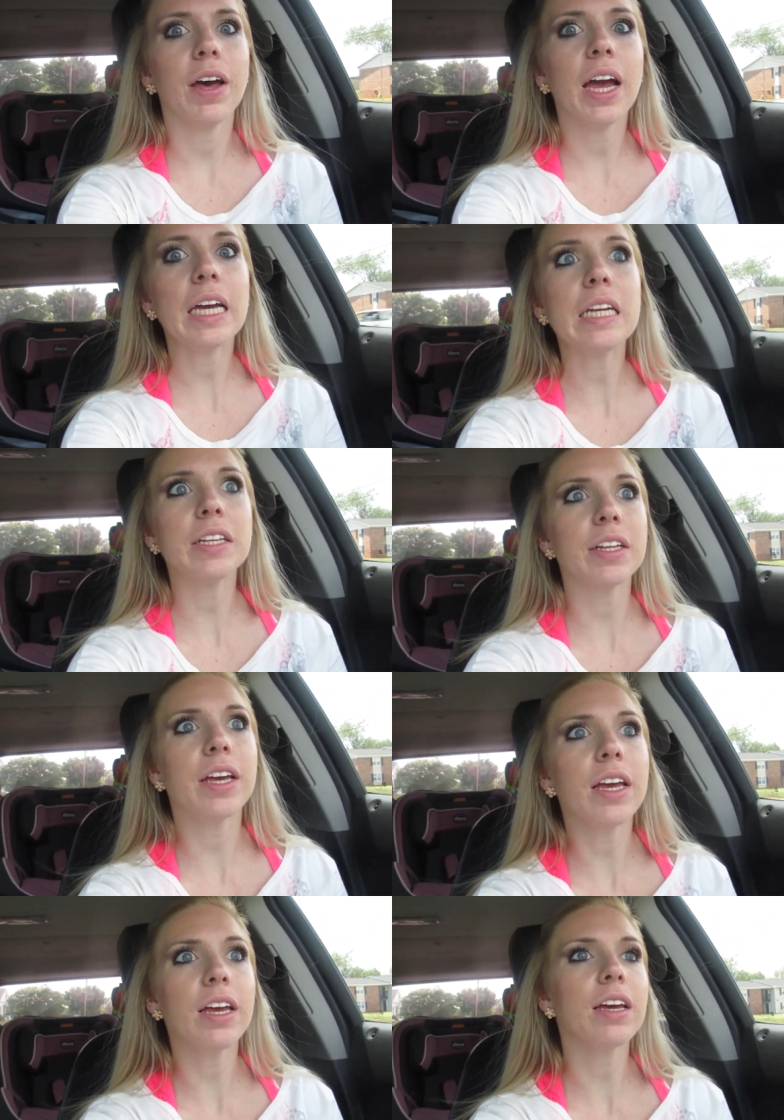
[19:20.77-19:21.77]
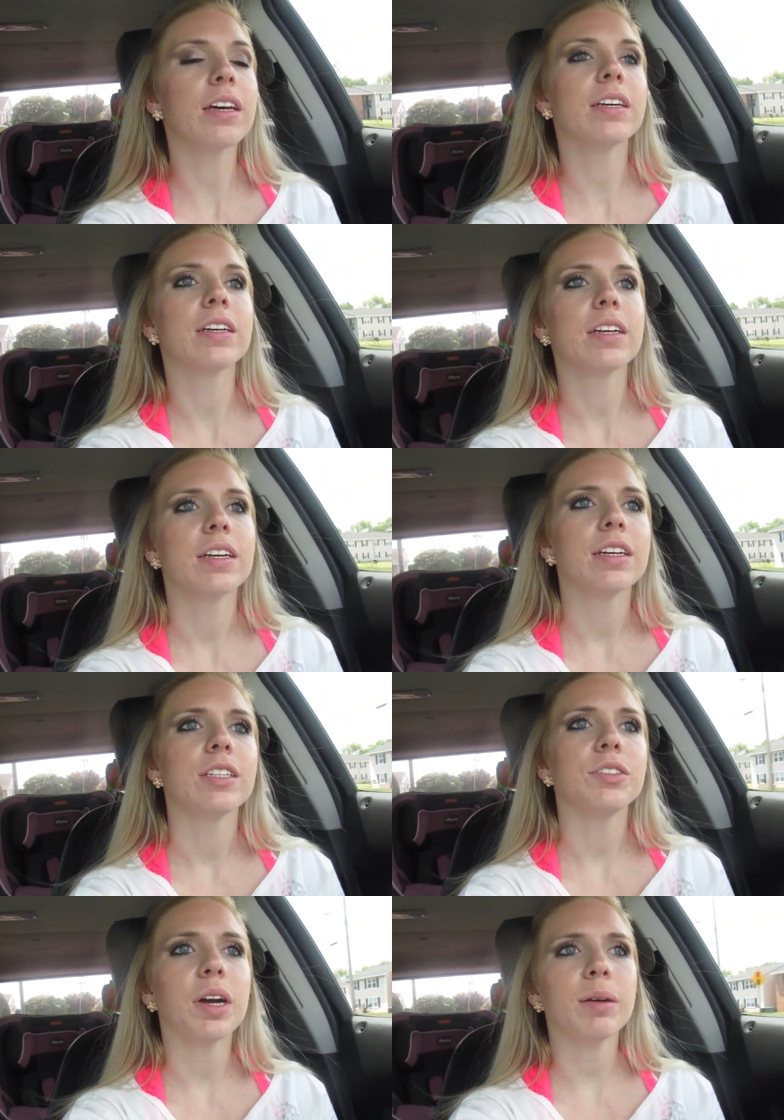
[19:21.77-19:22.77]
Finally
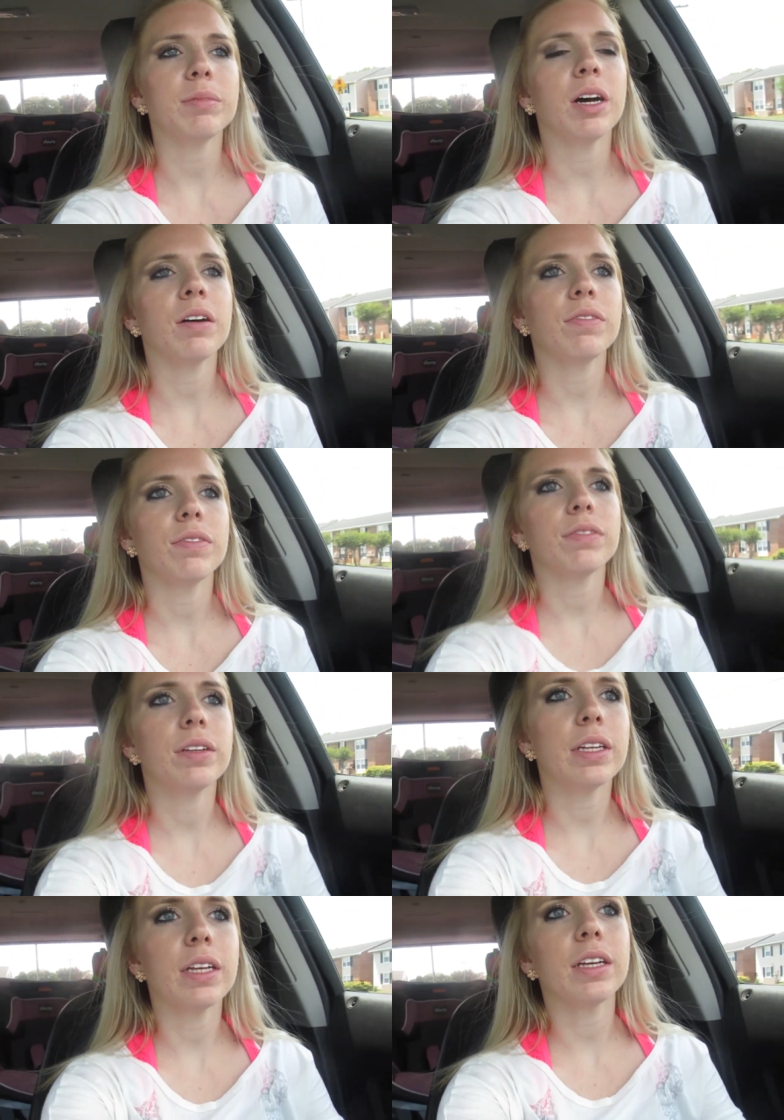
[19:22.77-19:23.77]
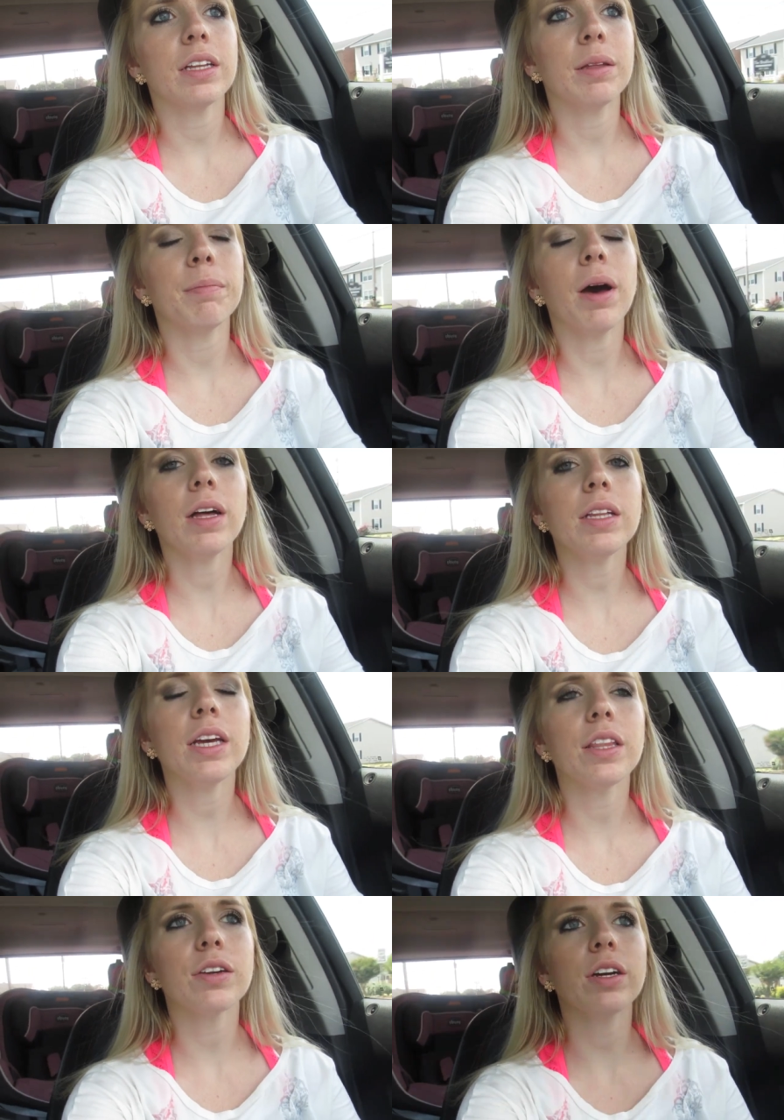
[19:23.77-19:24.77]
dropped off
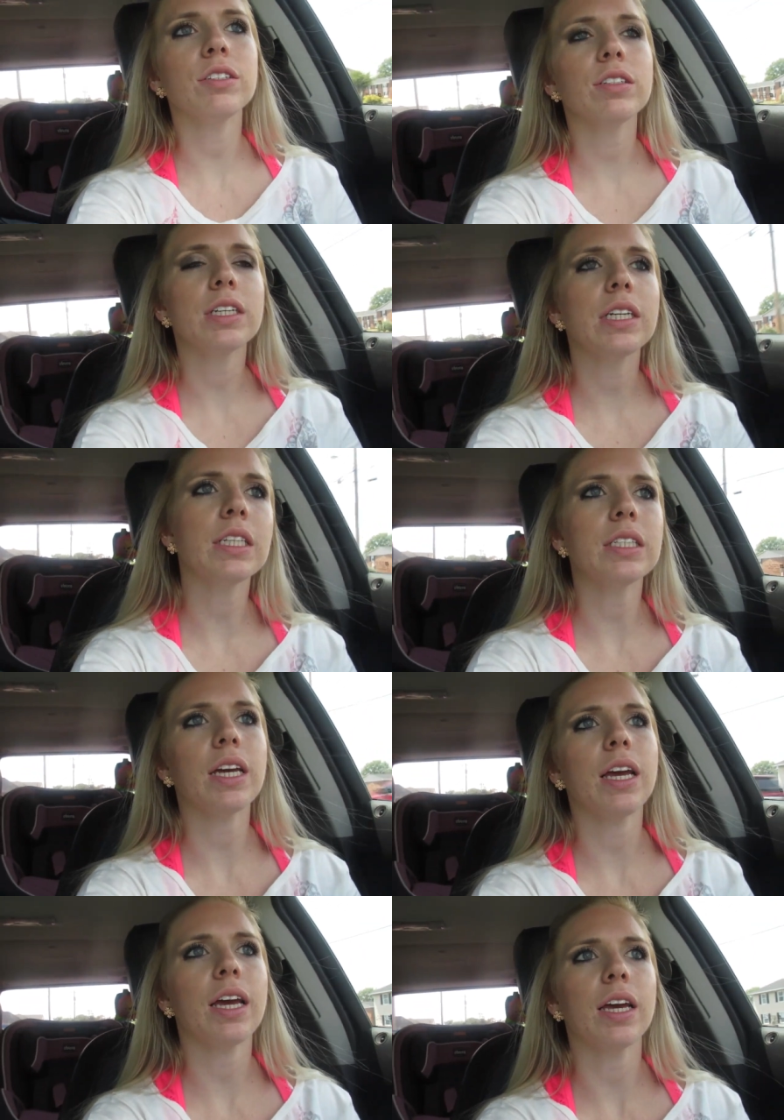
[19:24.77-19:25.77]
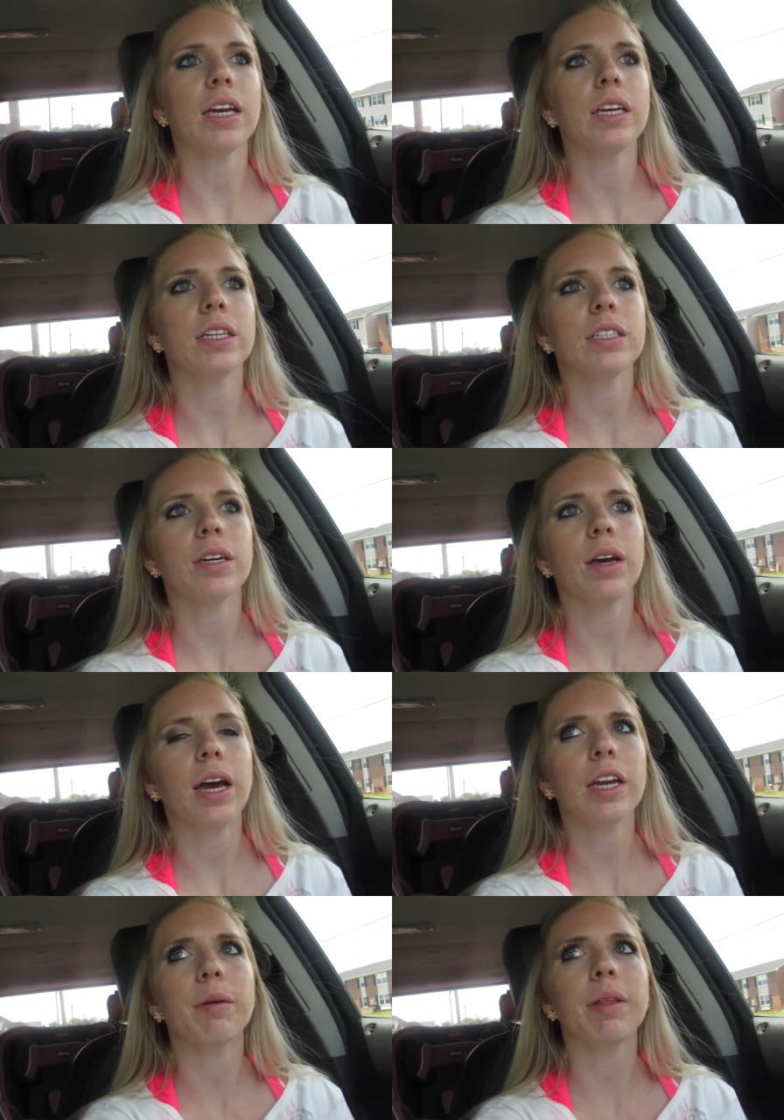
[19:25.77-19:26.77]
Mollie and the groceries, and I
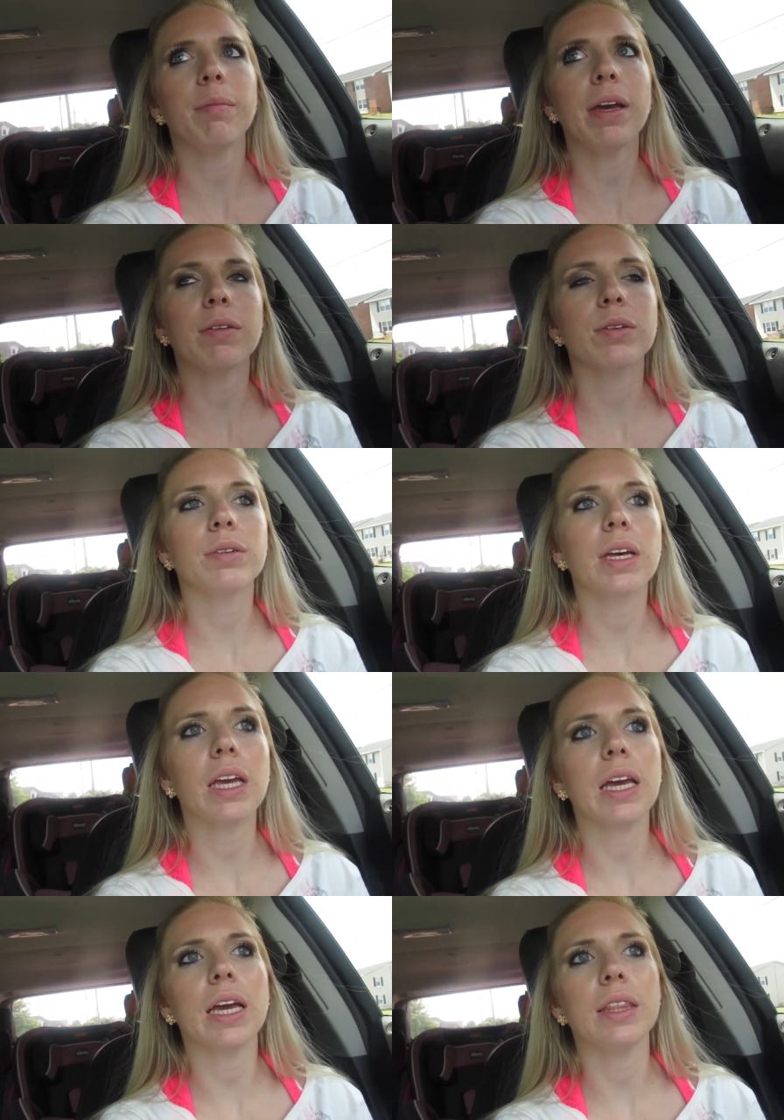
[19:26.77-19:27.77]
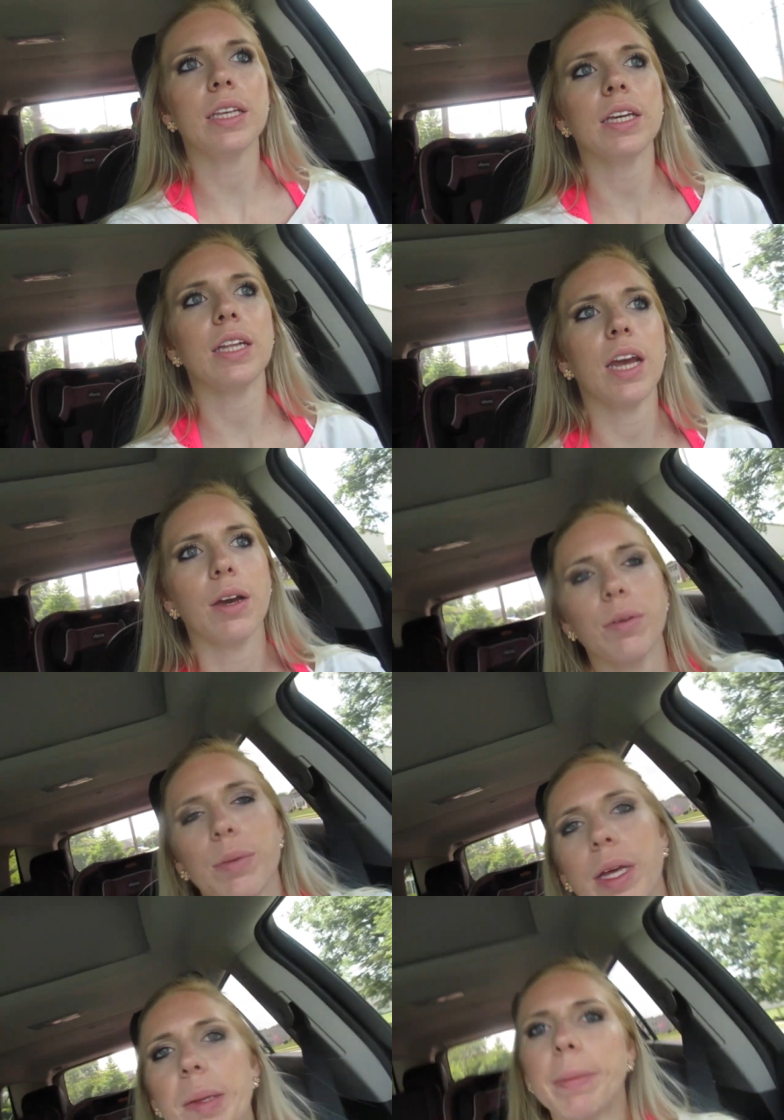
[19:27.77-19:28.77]
had to go by the bank real quick, and then I
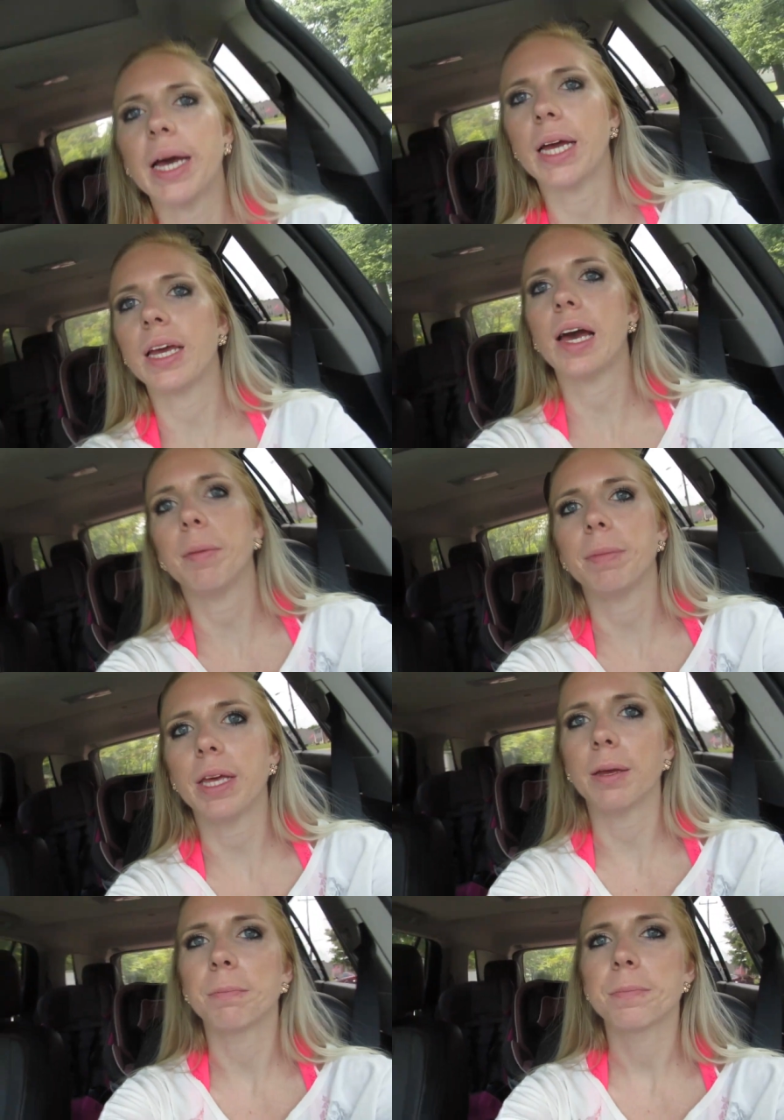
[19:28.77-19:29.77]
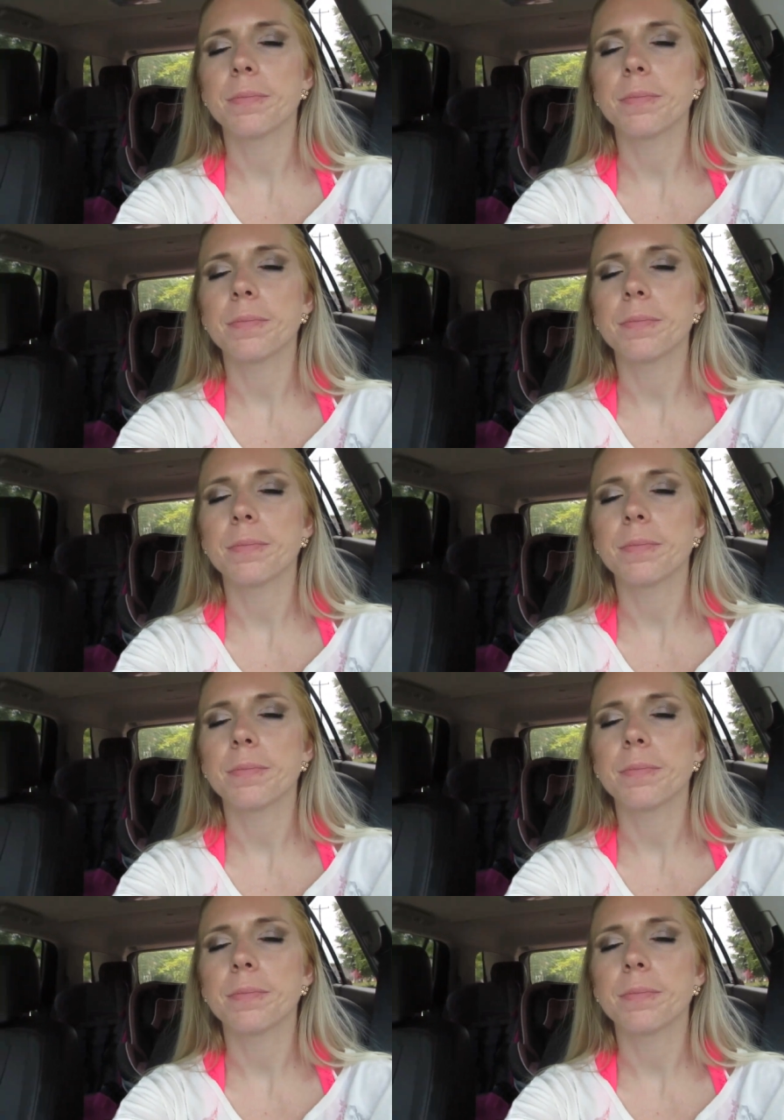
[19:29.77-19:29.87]
went by and got me